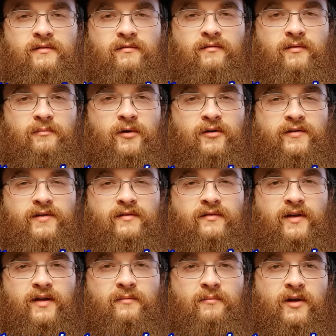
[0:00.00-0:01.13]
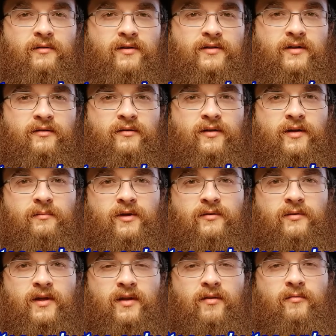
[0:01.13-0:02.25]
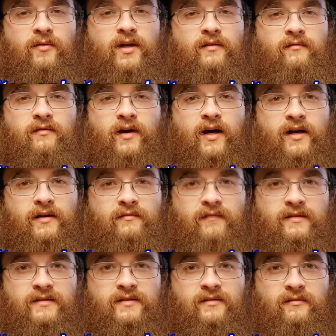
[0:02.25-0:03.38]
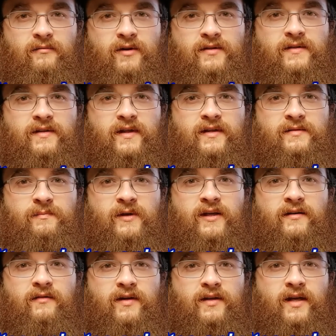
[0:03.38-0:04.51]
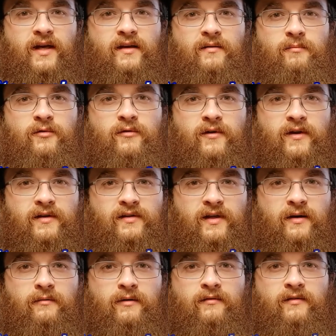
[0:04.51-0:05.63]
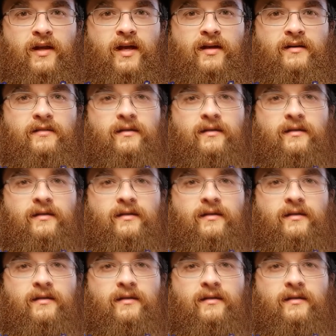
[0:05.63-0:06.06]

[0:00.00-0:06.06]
For most of them, there was only between 3 and 5, so it wasn't as big of a data pool as I would have liked.